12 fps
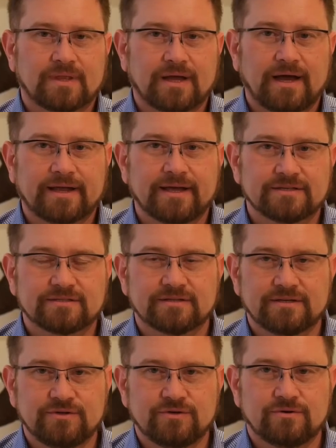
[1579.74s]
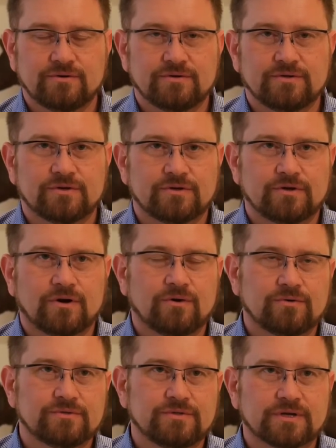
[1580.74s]
I guess you
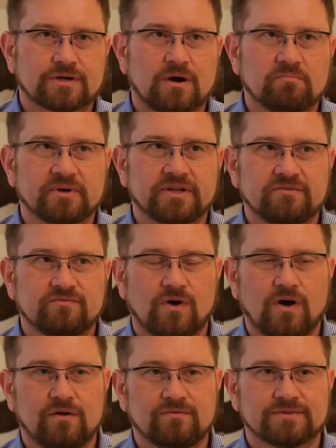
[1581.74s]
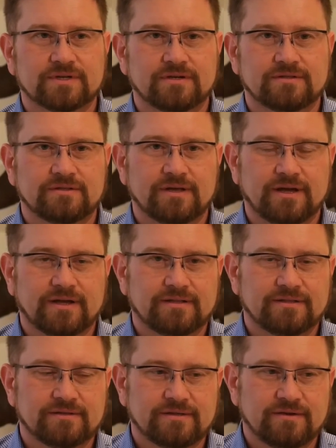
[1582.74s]
know the company evolves
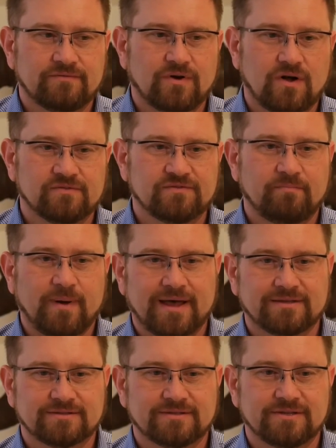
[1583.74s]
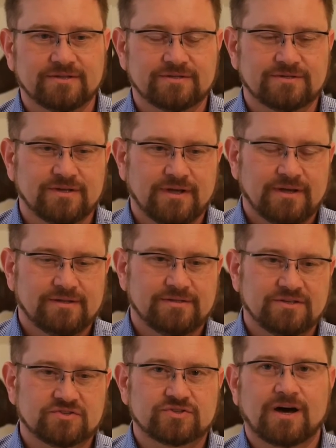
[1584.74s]
and evolves past this
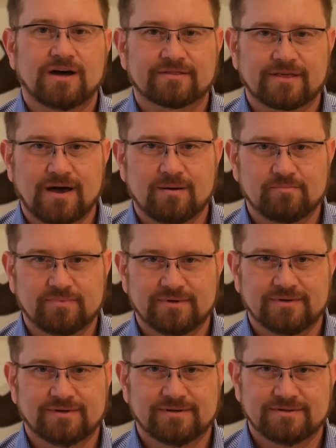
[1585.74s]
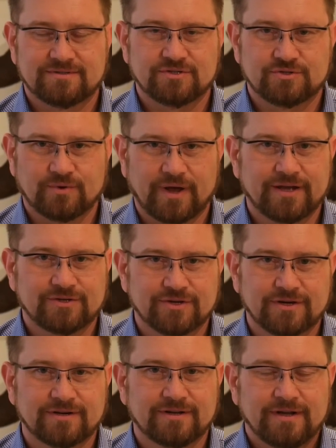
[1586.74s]
startup
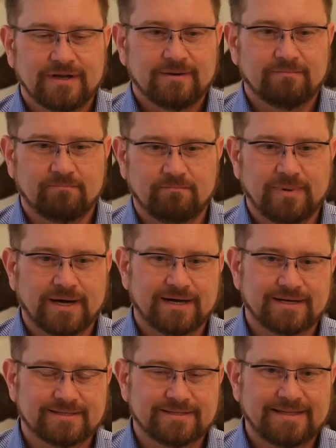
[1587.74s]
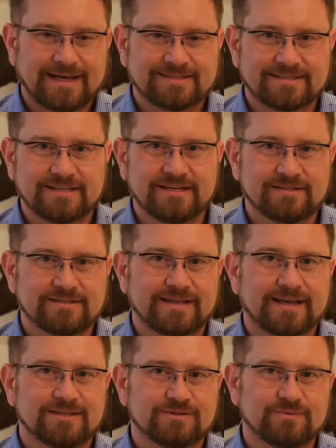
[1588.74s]
situation, but that still
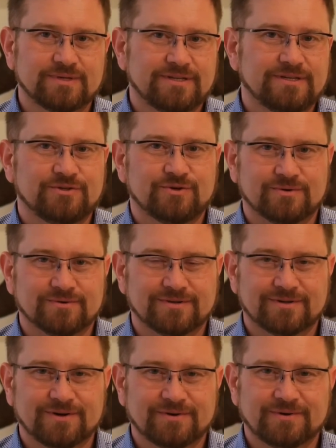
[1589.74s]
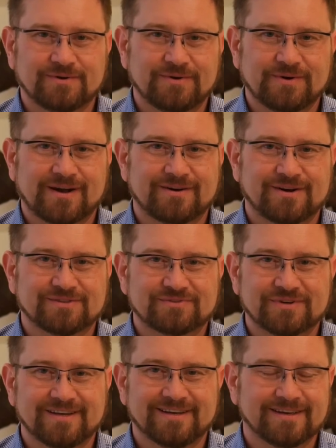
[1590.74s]
stays within you. You know, you are not
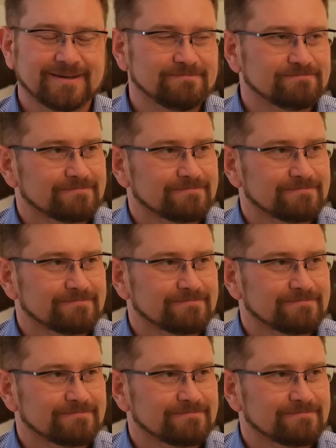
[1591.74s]
really,